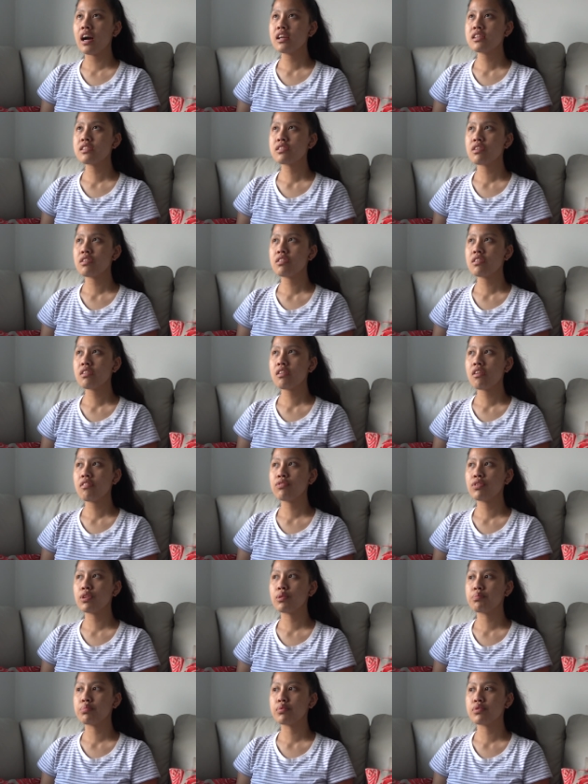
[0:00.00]
I started off
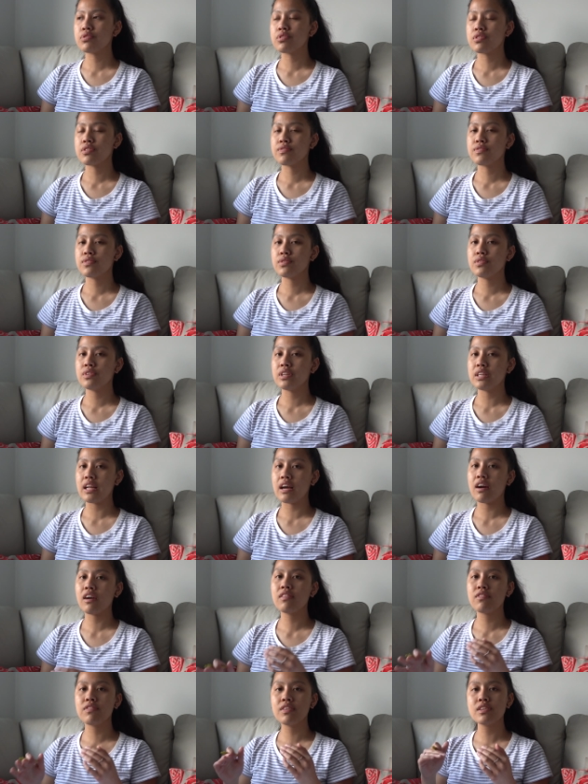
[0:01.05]
with beautiful and
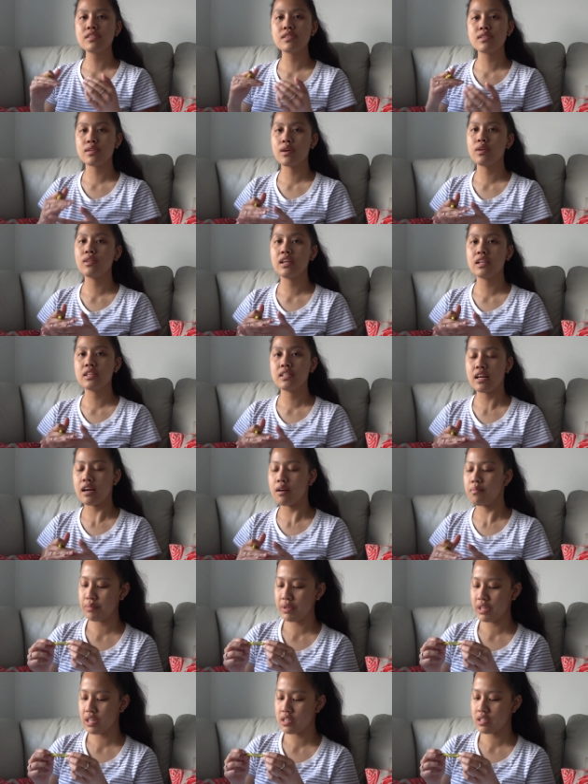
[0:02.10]
now I feel so let
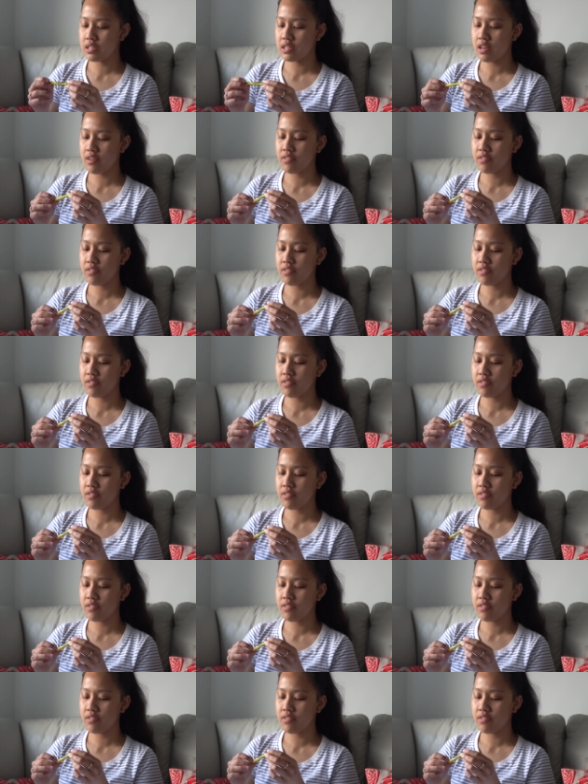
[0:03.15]
down because